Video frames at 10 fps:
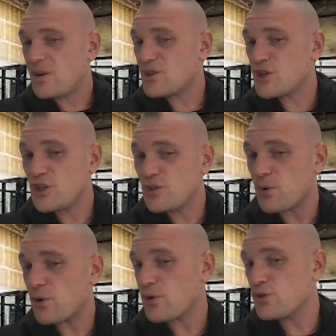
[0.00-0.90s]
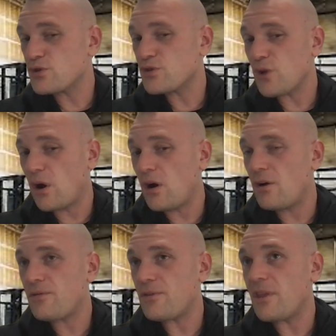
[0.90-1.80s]
cheeseburgers and
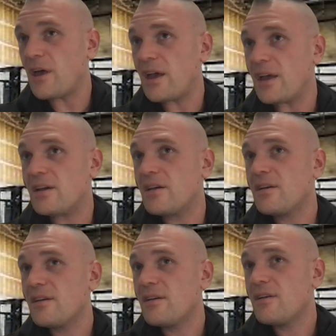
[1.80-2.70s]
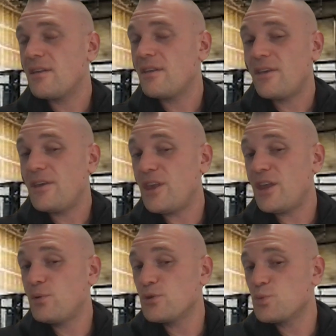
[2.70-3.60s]
stuff, and like
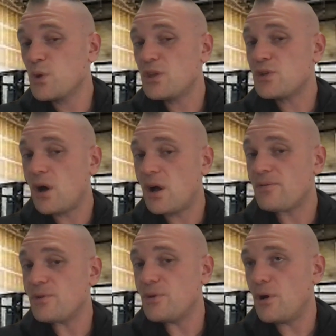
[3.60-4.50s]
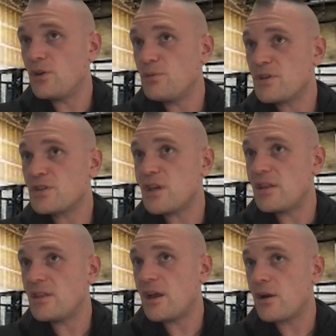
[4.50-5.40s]
it was really tough, you know. You'd be
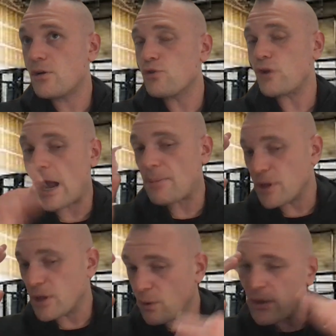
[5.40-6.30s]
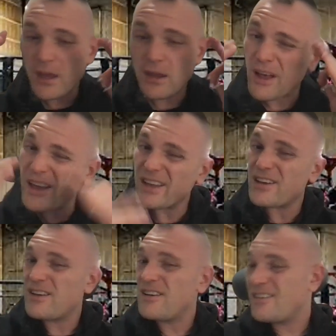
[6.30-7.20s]
sitting there grappling with it, like
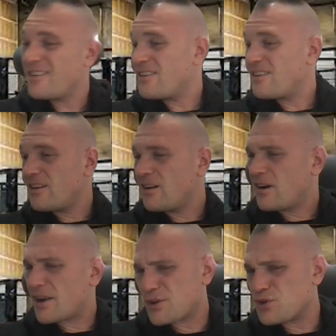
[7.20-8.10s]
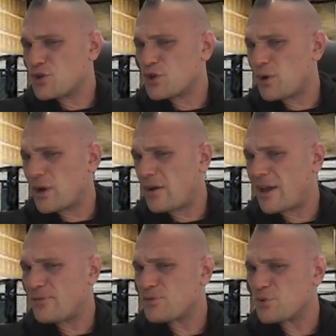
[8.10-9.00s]
I could just go down and
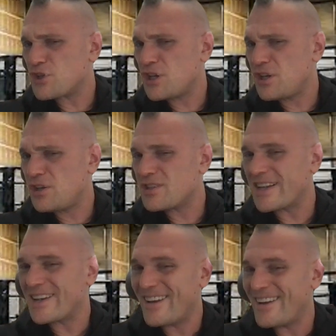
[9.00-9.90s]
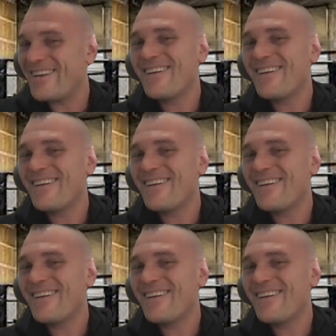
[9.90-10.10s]
have some cheese.